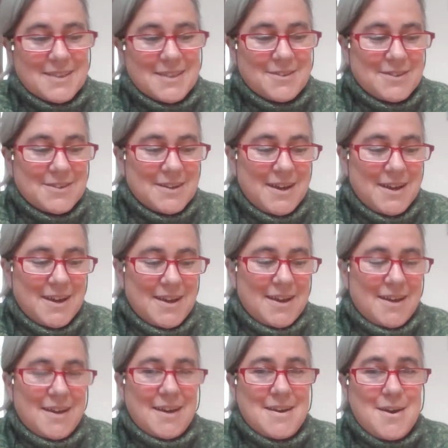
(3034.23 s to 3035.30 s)
And I thought,
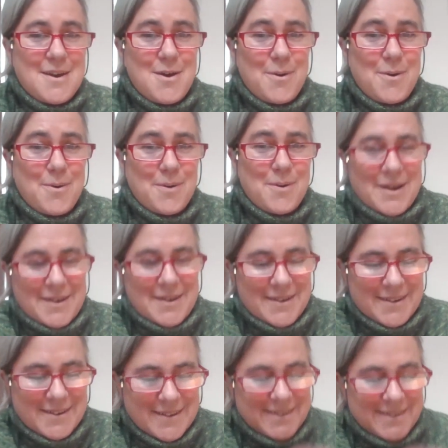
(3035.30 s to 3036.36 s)
no,
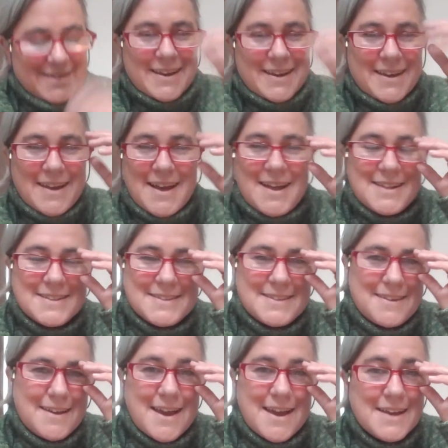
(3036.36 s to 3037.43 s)
I
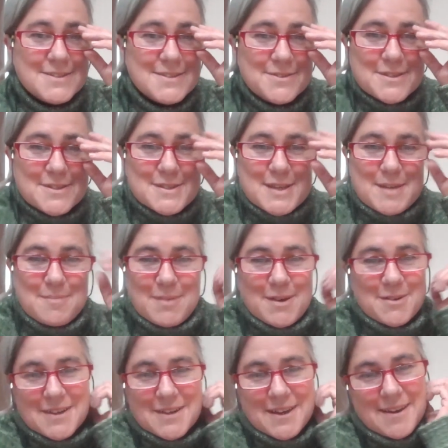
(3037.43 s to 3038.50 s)
can't. I hate doing the
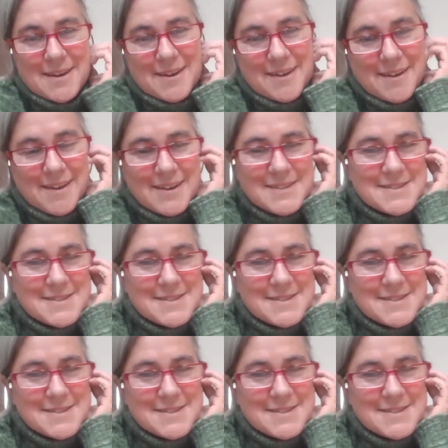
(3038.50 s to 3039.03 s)
same pattern again.